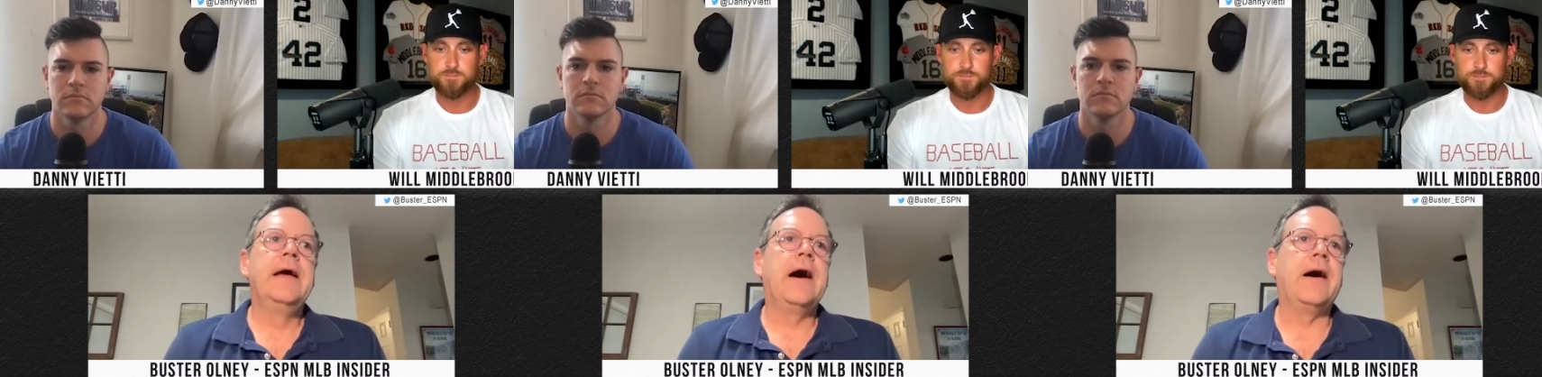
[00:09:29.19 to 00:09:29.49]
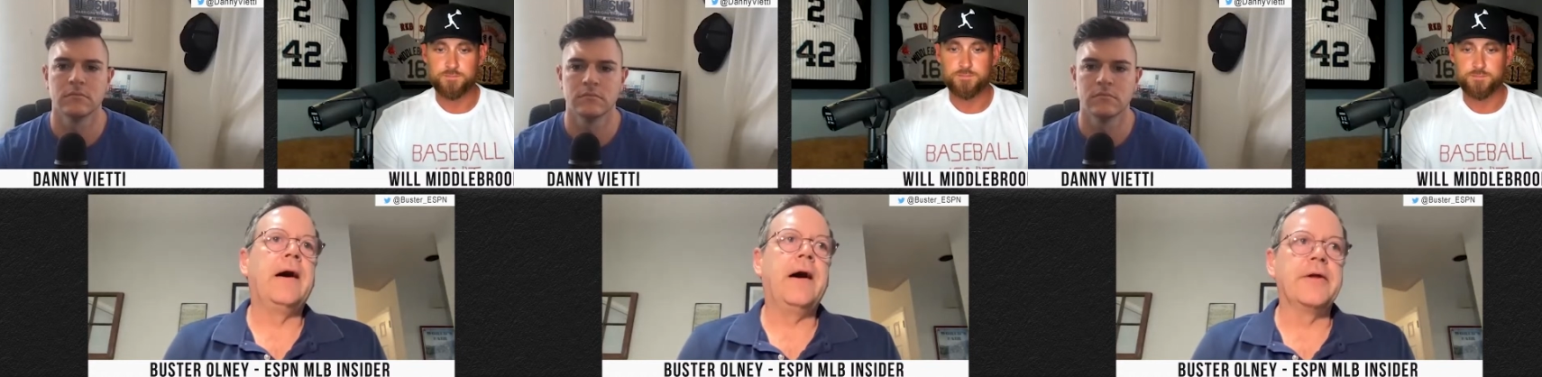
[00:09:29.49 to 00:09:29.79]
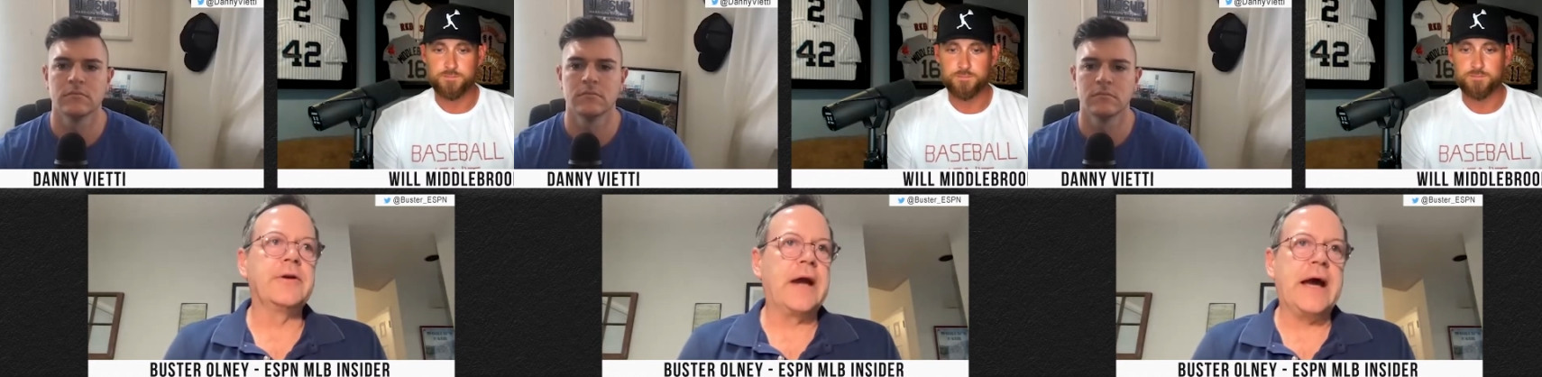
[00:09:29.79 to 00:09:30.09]
Speaker 1: Uh,
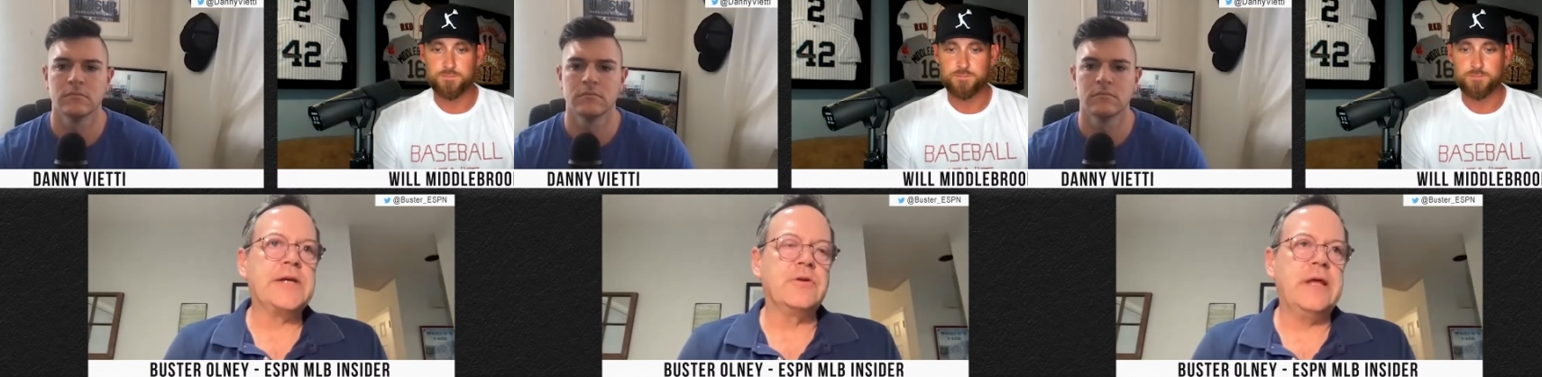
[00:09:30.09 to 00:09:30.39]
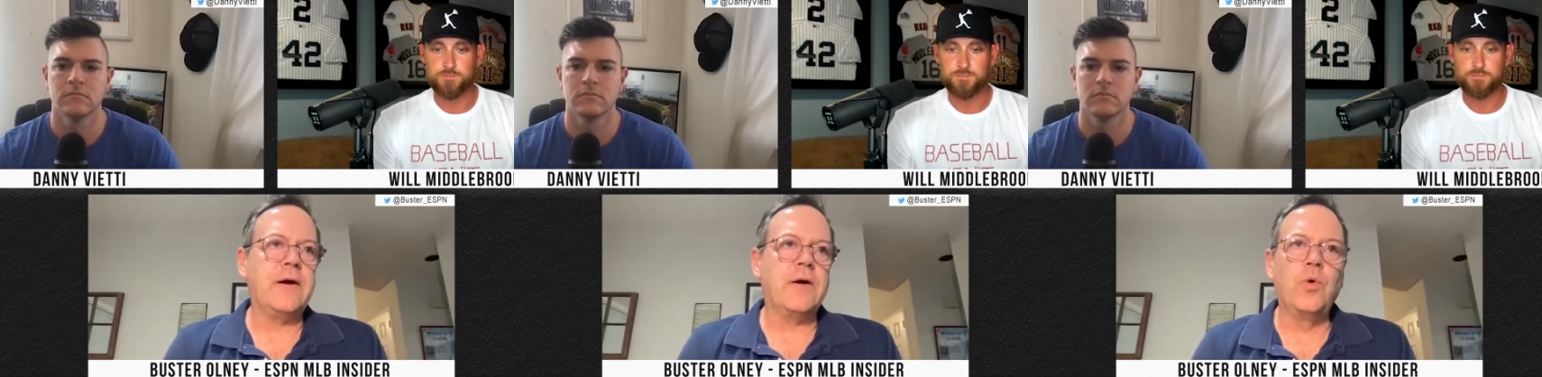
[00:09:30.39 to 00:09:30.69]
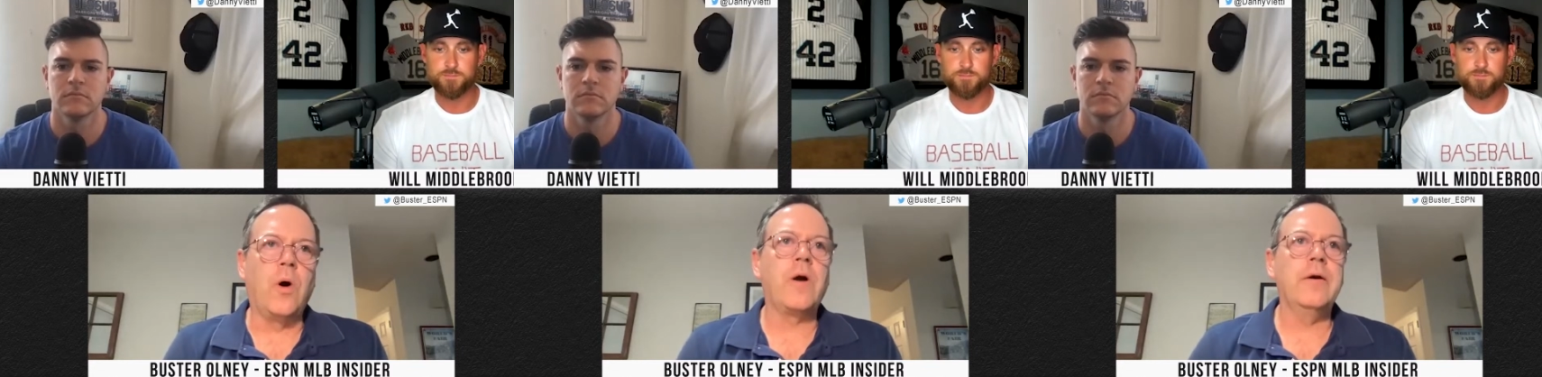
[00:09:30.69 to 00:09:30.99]
other guys are there
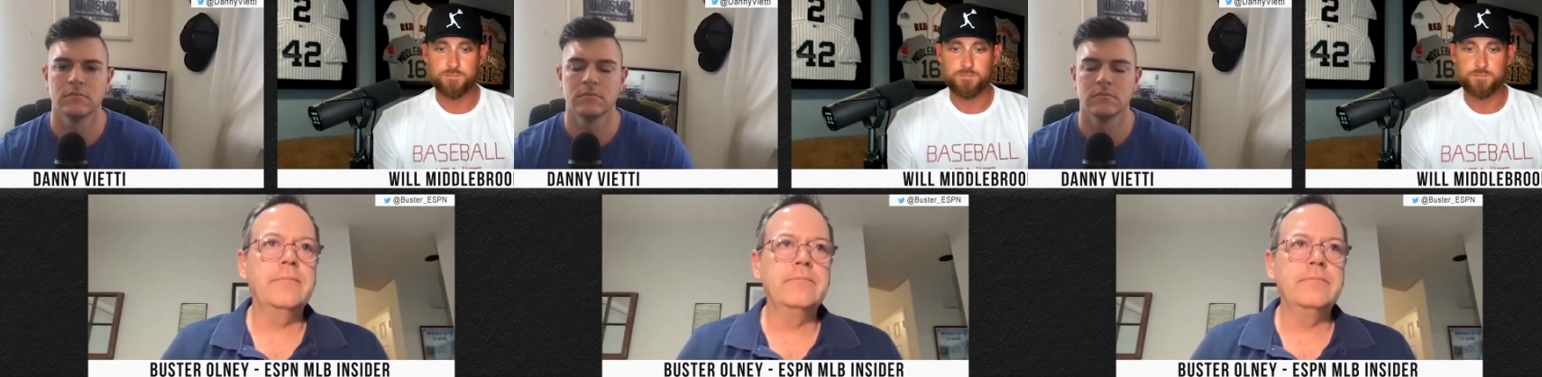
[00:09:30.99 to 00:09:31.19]
who aren't,